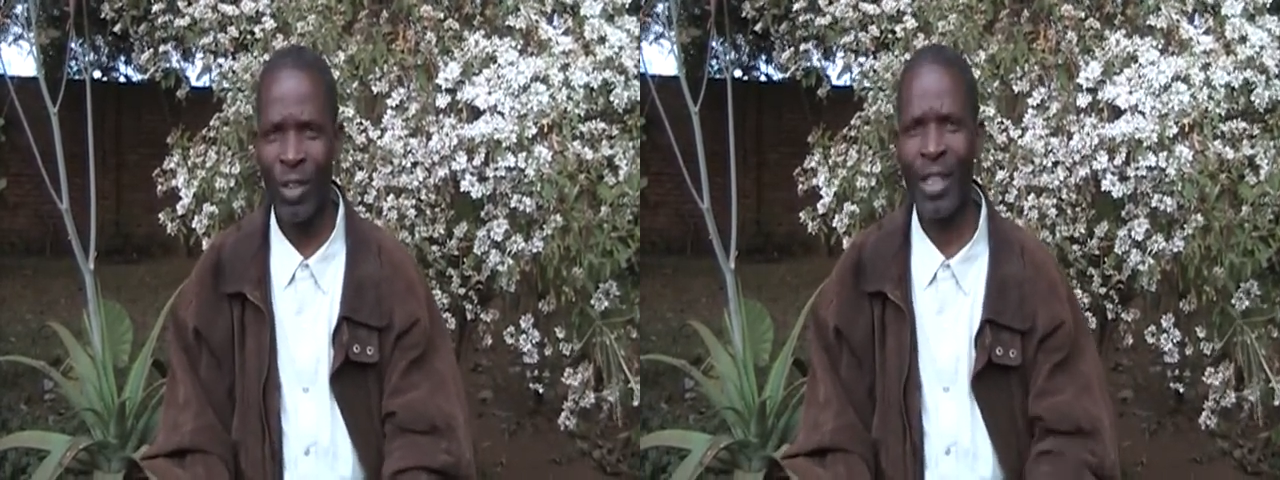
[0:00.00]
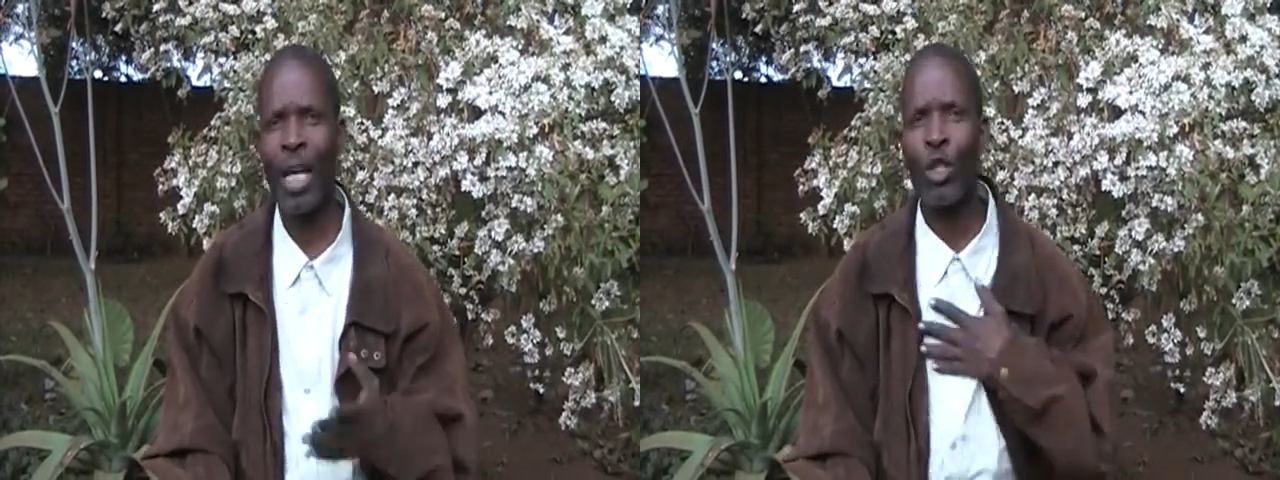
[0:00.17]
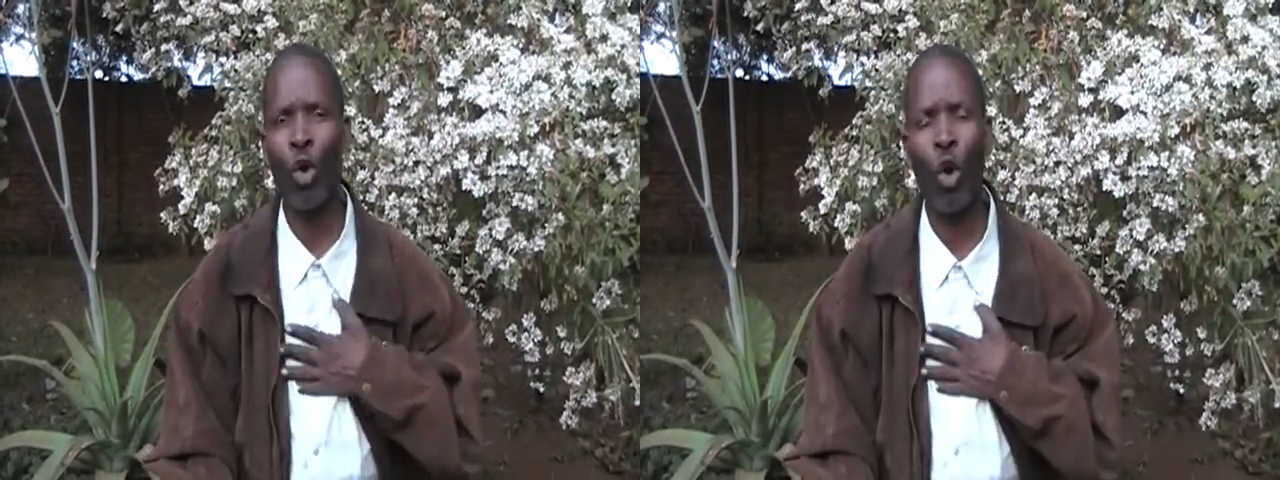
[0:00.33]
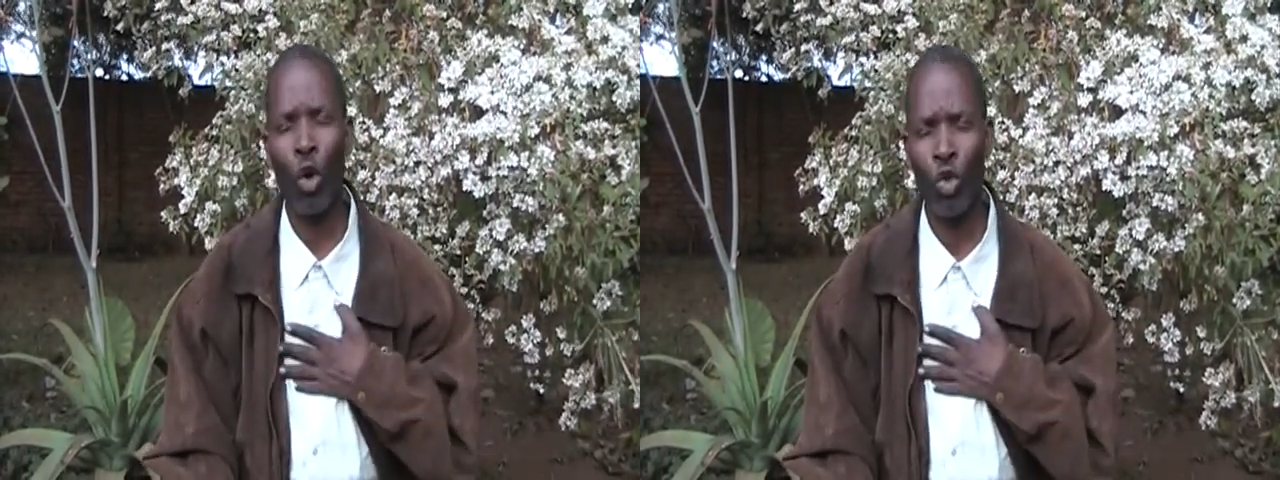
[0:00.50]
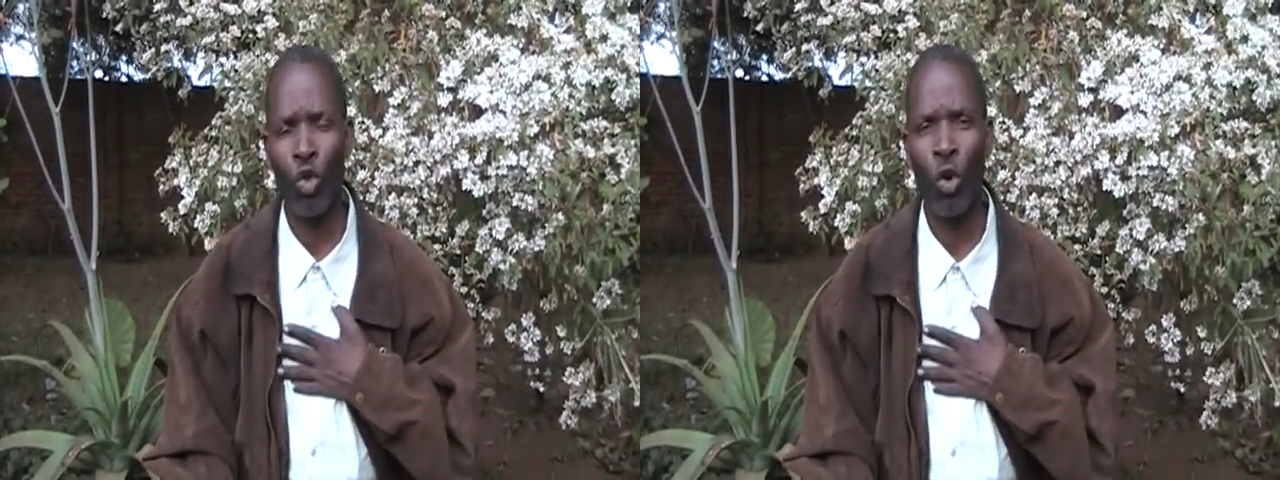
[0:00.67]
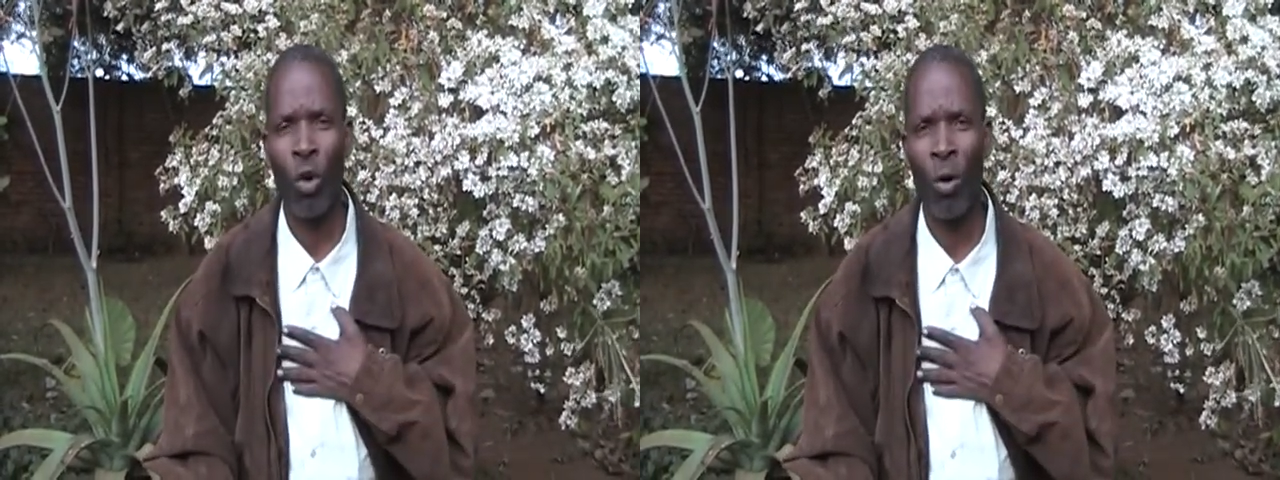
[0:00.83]
That's
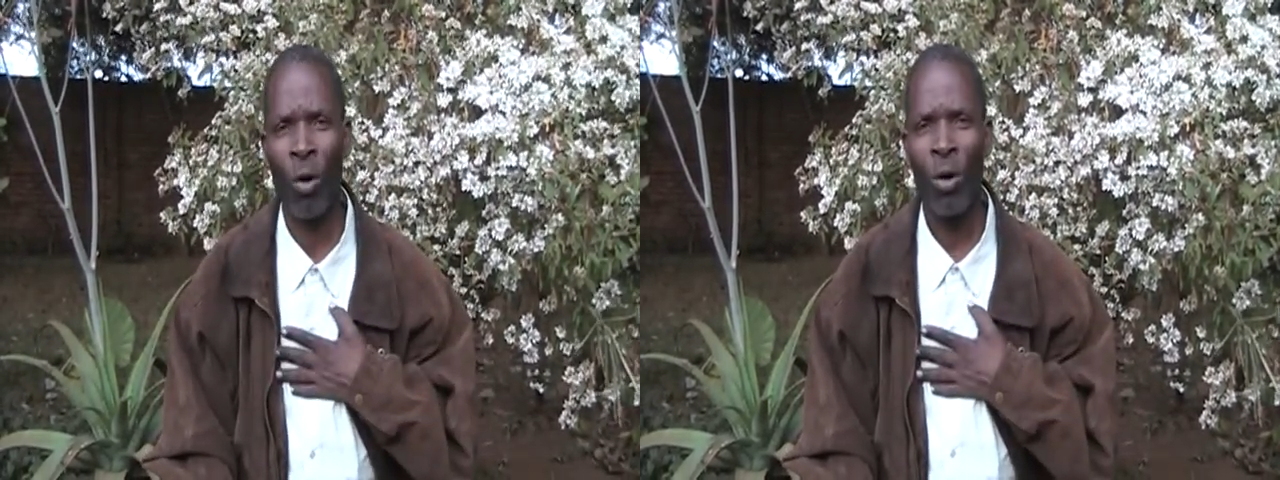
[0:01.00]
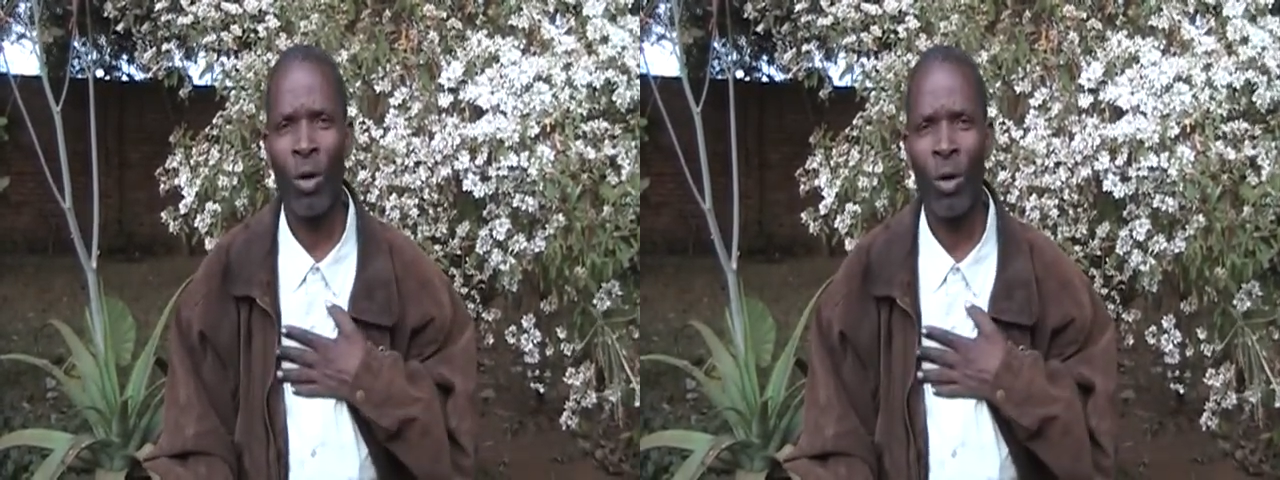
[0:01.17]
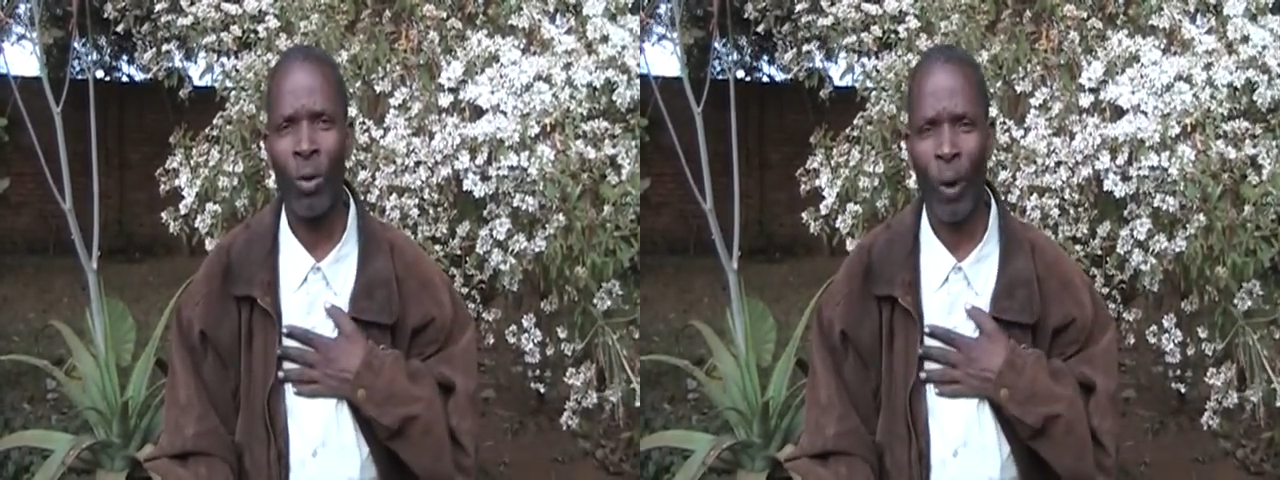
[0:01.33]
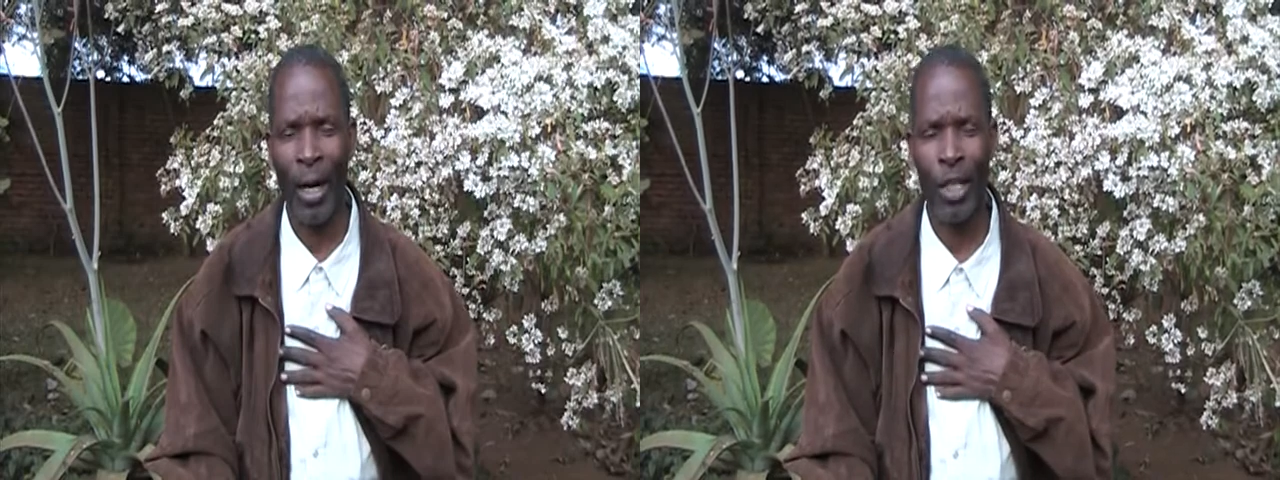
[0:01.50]
also what